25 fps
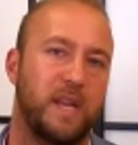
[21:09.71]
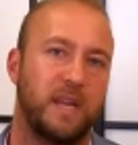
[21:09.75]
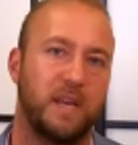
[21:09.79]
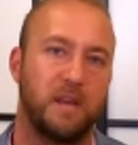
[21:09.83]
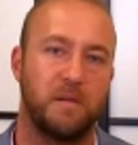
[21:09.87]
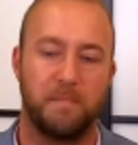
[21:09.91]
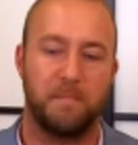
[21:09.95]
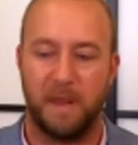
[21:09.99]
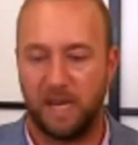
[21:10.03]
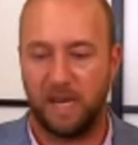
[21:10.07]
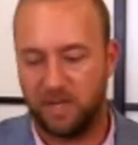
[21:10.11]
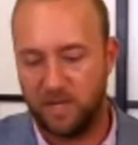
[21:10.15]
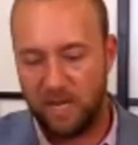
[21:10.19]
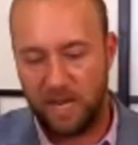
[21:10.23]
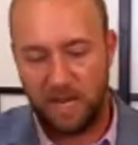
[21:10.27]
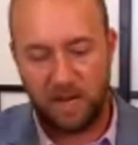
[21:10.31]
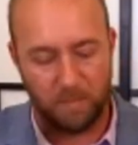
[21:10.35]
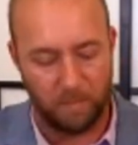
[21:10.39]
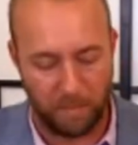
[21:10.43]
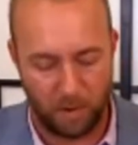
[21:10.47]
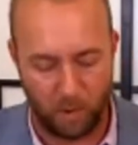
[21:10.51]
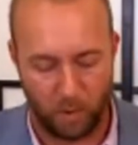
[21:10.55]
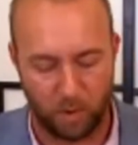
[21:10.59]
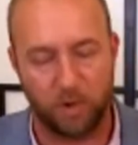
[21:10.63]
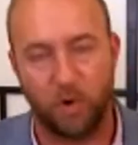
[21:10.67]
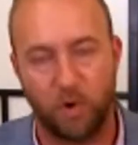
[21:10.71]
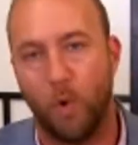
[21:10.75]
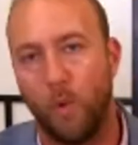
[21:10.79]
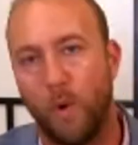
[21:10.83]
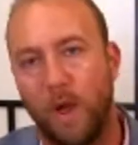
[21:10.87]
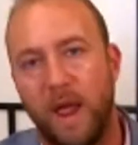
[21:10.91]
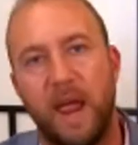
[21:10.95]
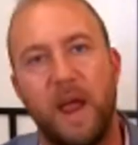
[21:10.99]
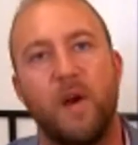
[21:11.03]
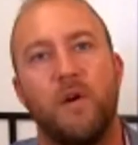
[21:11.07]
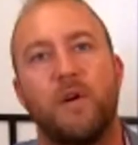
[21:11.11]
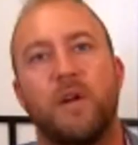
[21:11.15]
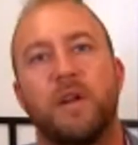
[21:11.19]
It can maintain a more
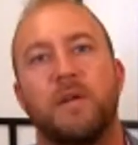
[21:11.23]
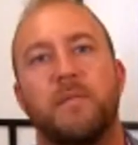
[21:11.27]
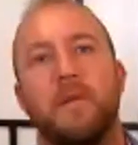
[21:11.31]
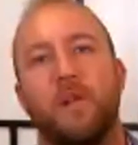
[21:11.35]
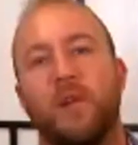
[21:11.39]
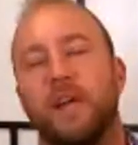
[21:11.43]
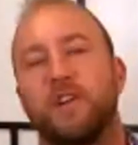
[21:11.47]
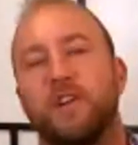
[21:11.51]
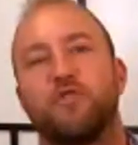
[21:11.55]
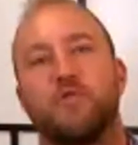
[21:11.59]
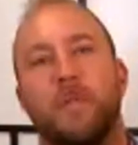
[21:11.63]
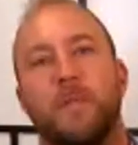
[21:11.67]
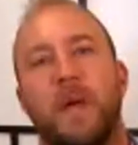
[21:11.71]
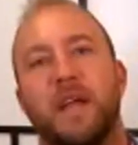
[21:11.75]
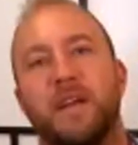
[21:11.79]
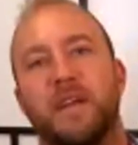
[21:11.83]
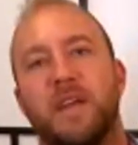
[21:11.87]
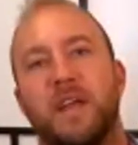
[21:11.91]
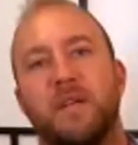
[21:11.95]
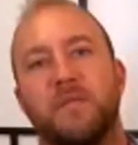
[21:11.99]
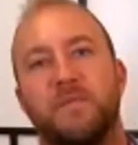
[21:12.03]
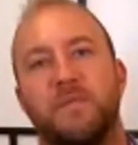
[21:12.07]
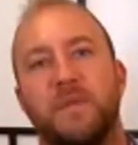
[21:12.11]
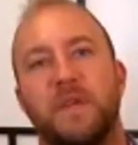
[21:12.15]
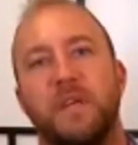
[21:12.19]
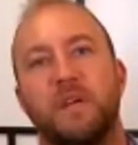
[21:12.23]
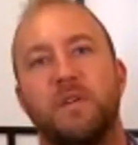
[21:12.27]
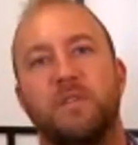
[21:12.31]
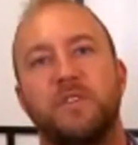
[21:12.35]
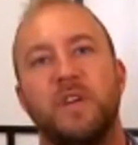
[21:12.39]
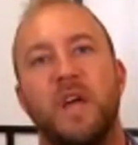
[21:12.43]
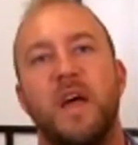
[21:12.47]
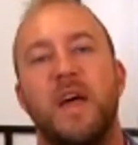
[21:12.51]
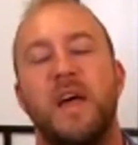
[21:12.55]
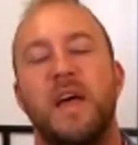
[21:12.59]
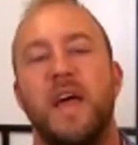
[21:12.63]
coherent electromagnetic field,